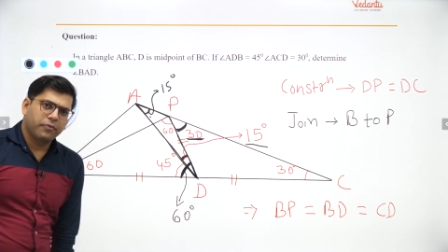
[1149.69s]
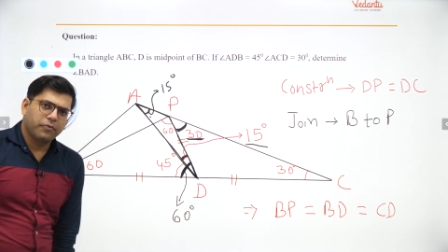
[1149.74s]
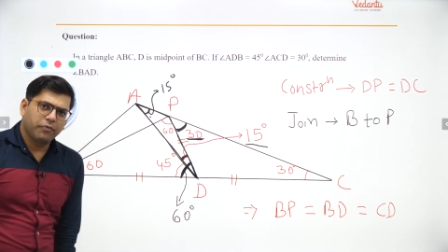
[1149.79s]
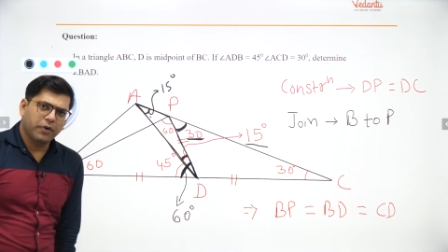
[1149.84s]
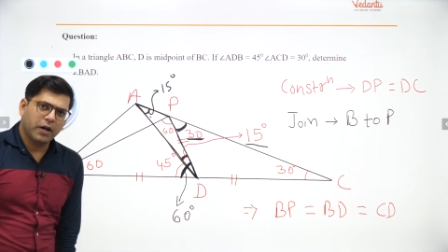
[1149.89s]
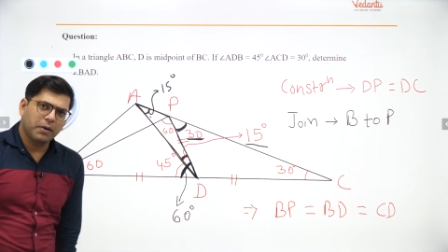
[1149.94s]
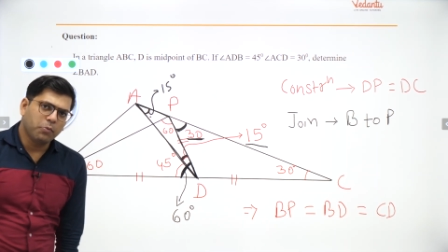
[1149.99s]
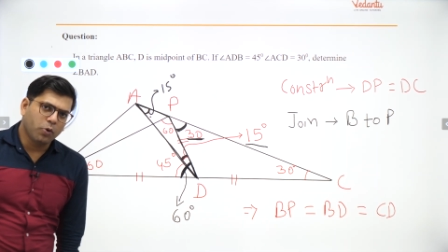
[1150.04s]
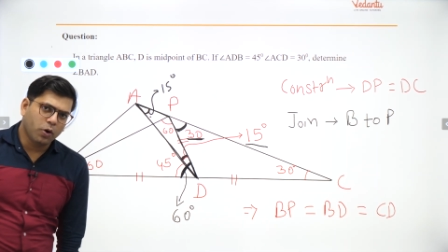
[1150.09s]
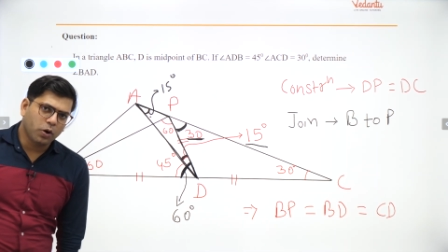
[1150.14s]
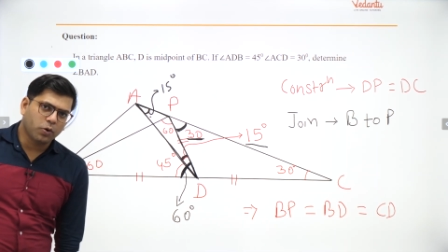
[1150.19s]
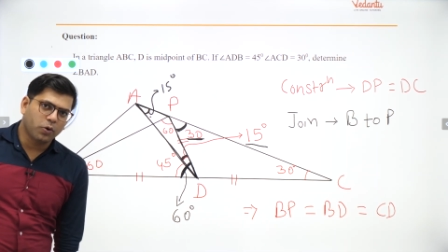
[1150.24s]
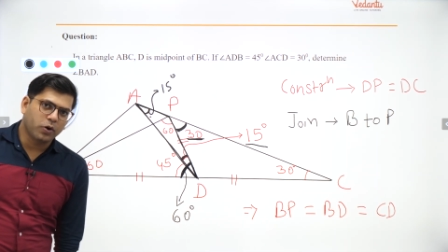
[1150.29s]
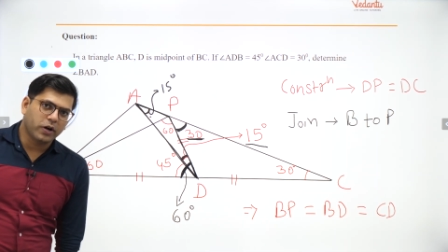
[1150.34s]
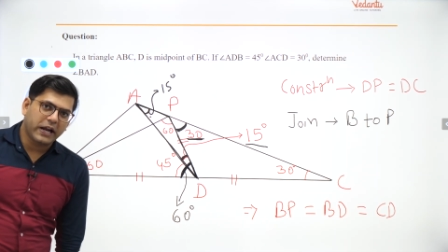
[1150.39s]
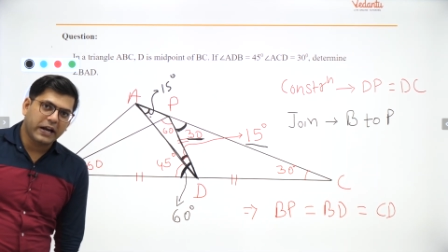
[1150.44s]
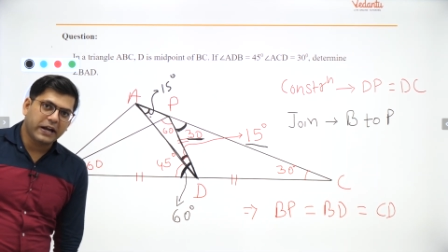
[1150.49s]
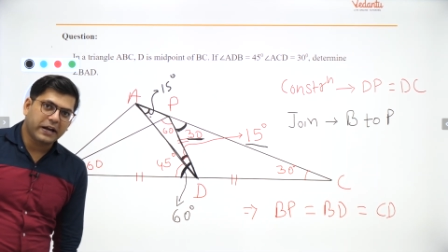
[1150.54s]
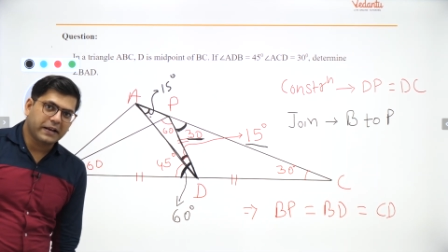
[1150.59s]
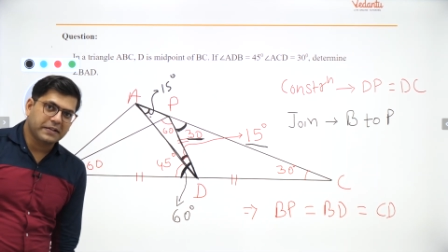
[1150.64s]
one more
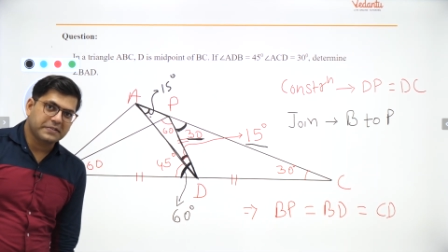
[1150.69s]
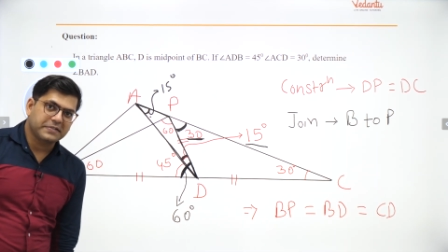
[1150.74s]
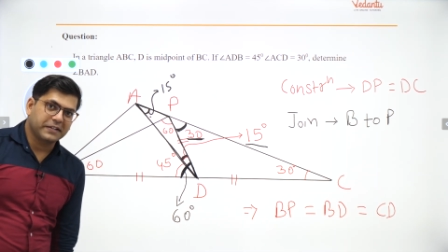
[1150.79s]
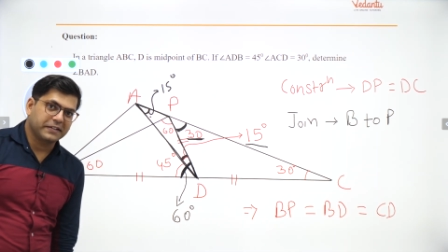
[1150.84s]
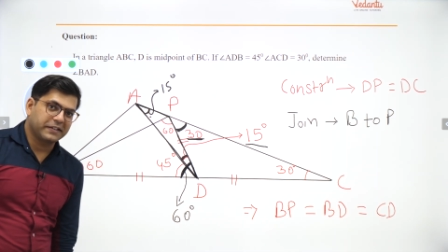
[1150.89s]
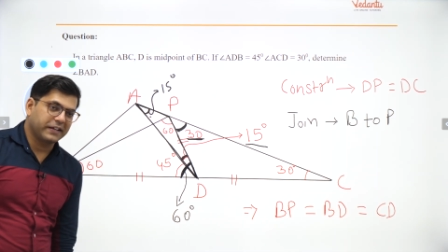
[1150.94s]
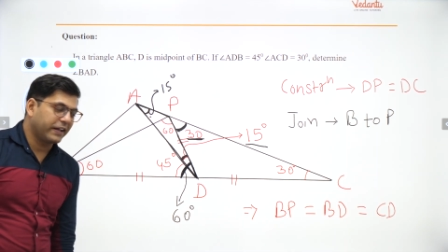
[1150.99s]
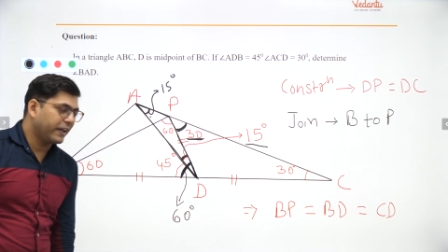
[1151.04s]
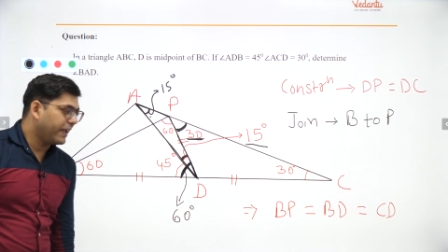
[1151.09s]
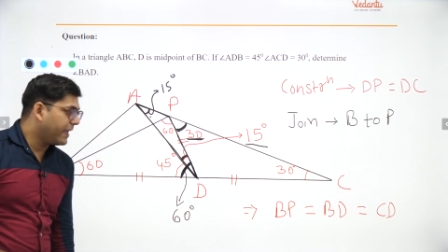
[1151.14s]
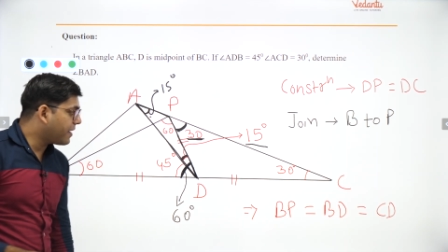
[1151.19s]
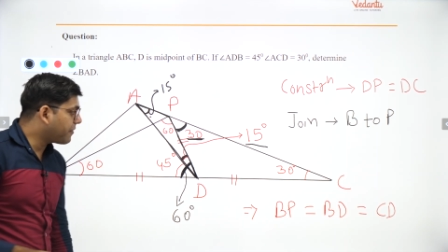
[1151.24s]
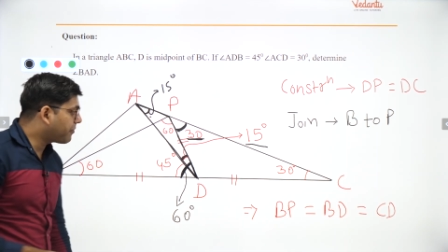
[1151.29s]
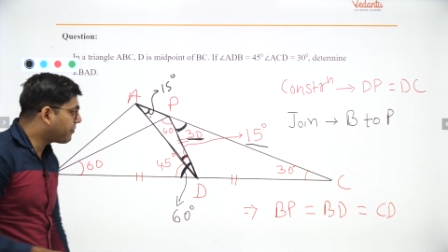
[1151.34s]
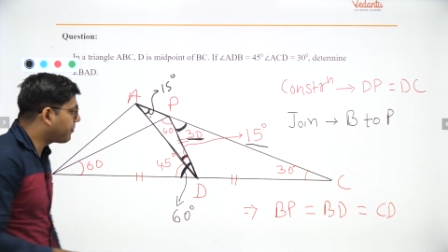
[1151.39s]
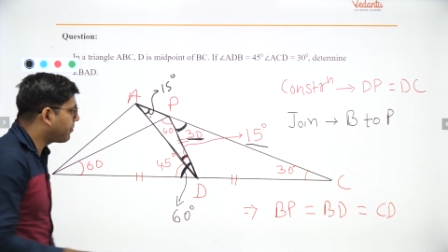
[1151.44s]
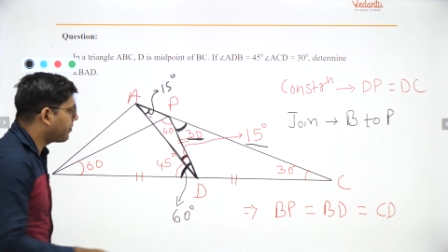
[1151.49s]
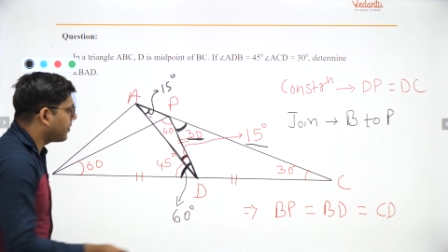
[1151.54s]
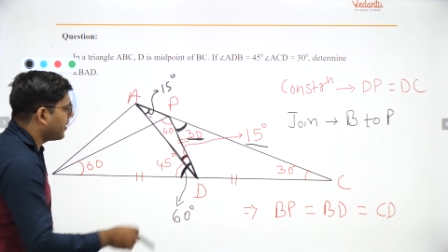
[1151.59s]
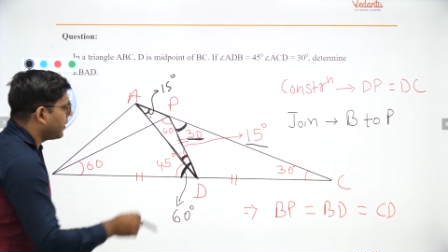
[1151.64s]
good interesting thing
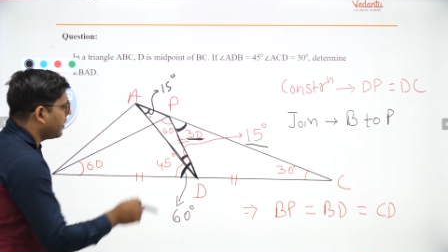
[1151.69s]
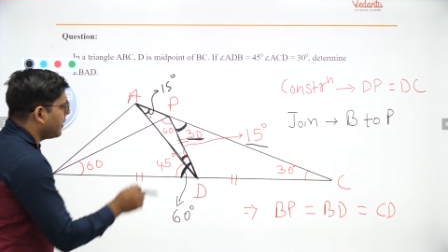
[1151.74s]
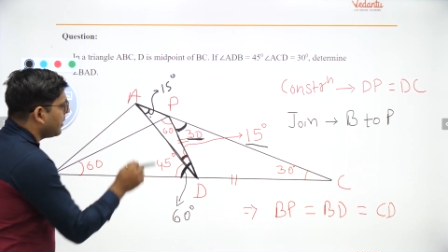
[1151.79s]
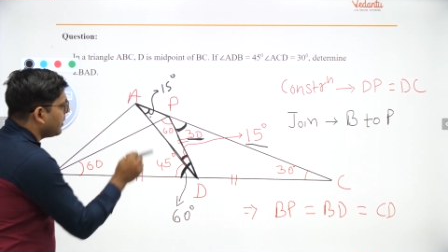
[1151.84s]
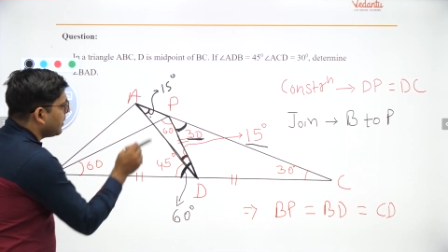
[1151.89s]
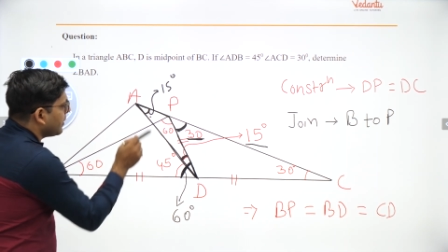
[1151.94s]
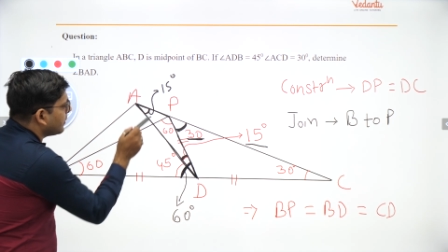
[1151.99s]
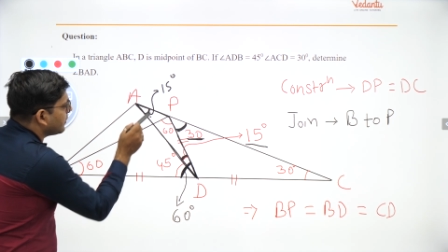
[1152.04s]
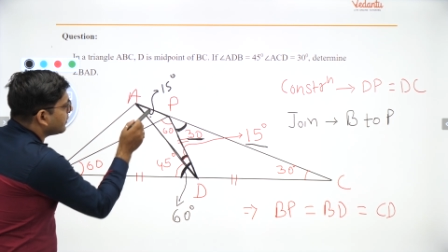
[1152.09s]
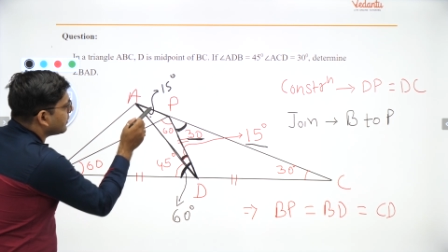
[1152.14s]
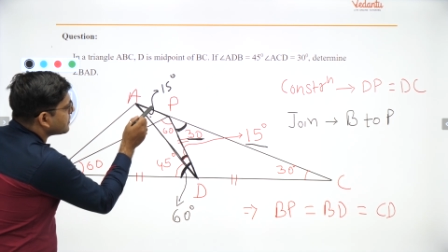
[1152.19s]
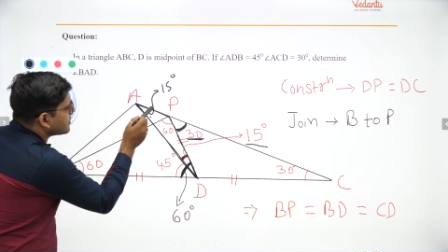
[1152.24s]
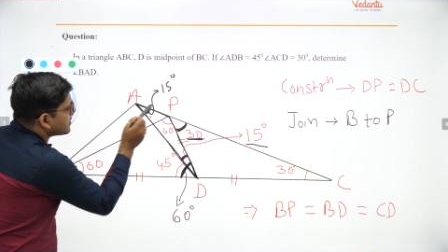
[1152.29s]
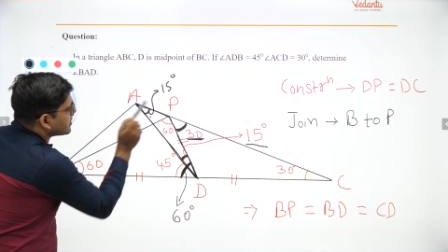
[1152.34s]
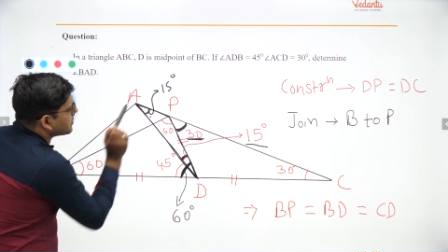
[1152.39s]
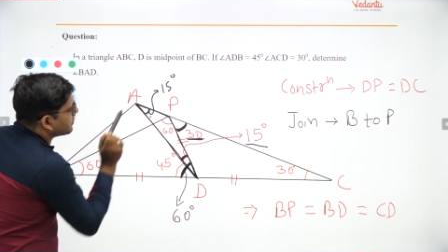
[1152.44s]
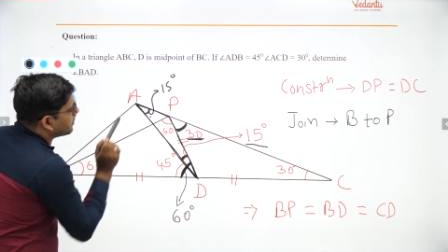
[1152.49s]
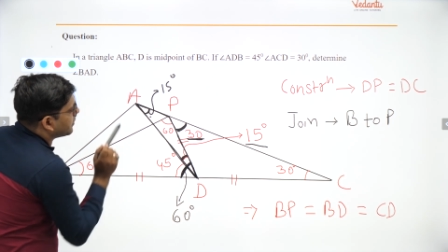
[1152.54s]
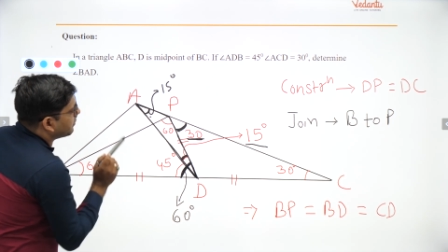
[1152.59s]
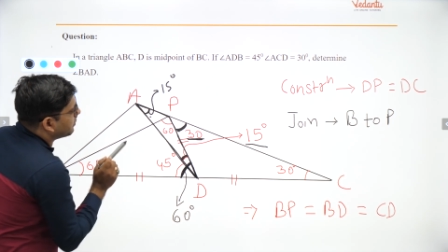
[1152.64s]
if this
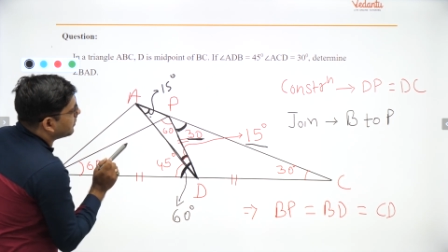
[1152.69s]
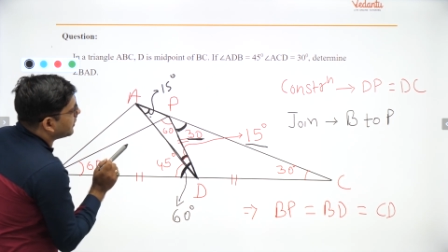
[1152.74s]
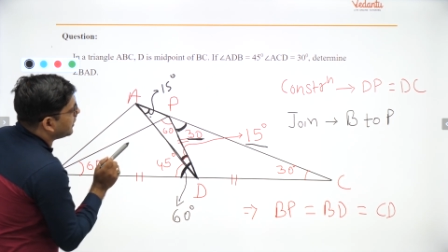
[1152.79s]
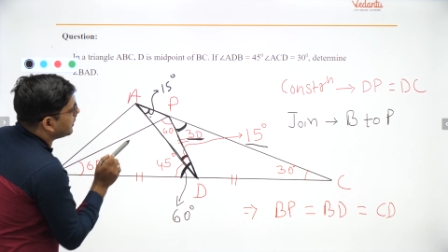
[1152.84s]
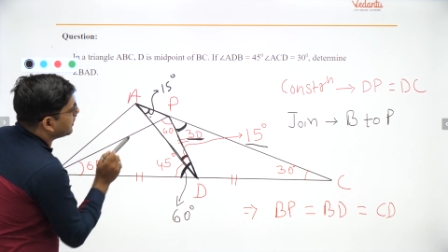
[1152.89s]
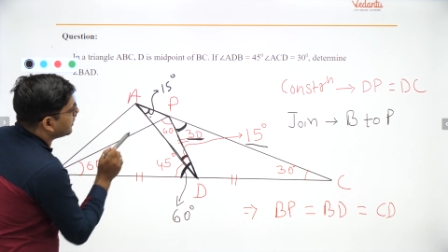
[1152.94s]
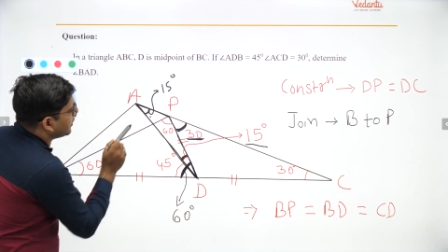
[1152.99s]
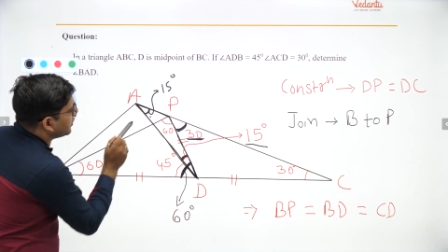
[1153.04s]
is 15